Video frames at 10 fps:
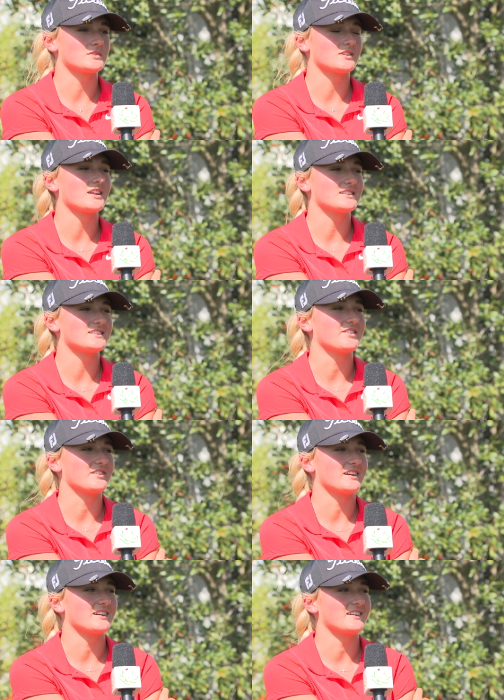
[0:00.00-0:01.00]
So that's
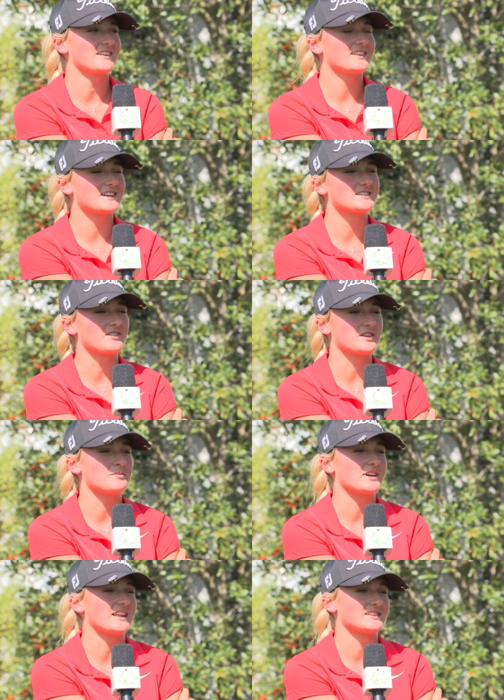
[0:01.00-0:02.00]
definitely a that's definitely gonna
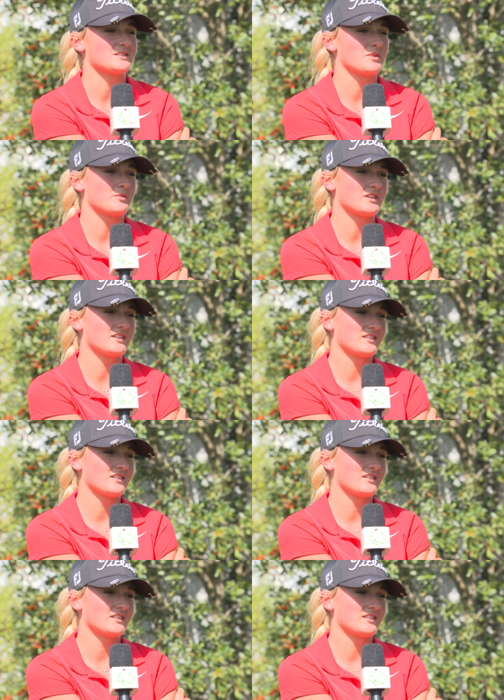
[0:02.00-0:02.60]
be a lasting memory.